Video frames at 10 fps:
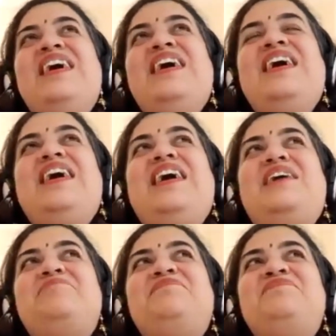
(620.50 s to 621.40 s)

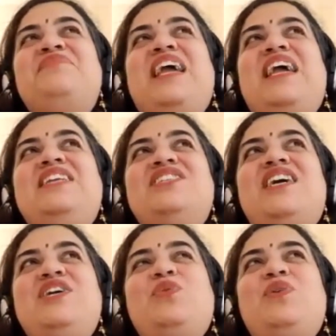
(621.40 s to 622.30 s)
HR
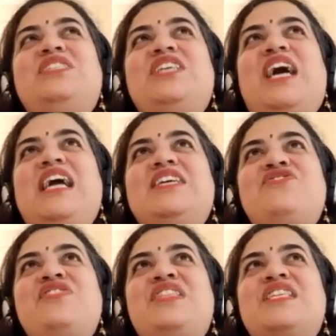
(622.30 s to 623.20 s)
to a child,
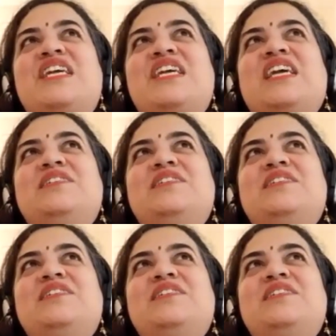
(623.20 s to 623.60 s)
interesting.